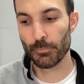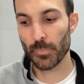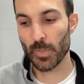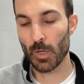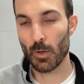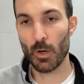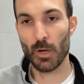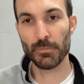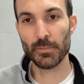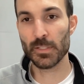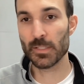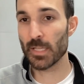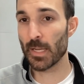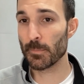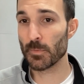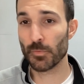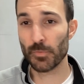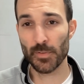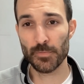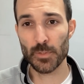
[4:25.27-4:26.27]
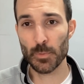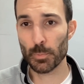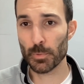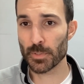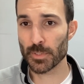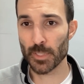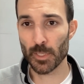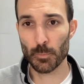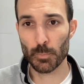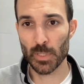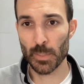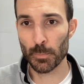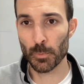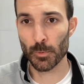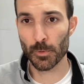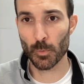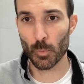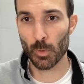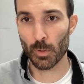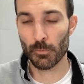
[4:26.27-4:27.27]
Oftentimes 50% of people in
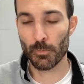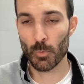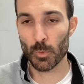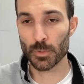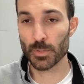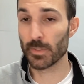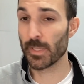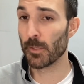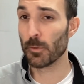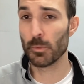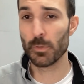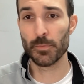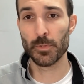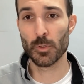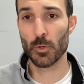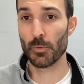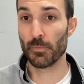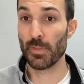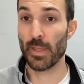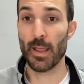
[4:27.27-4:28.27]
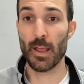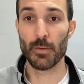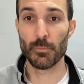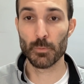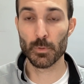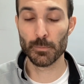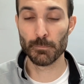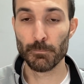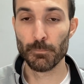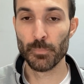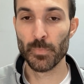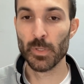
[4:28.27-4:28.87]
the workforce, they don't even know if they have one.